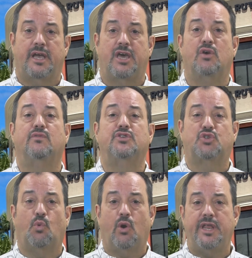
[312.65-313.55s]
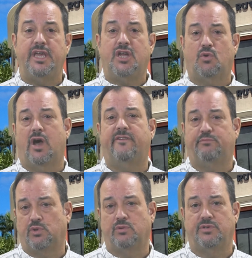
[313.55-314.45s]
and over 20
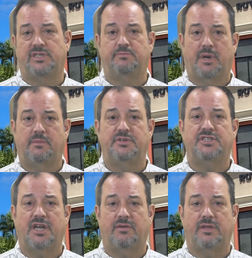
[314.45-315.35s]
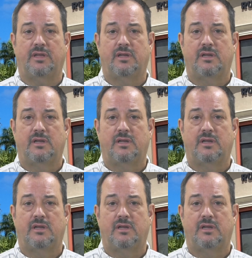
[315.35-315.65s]
craft breweries in Palm Beach County.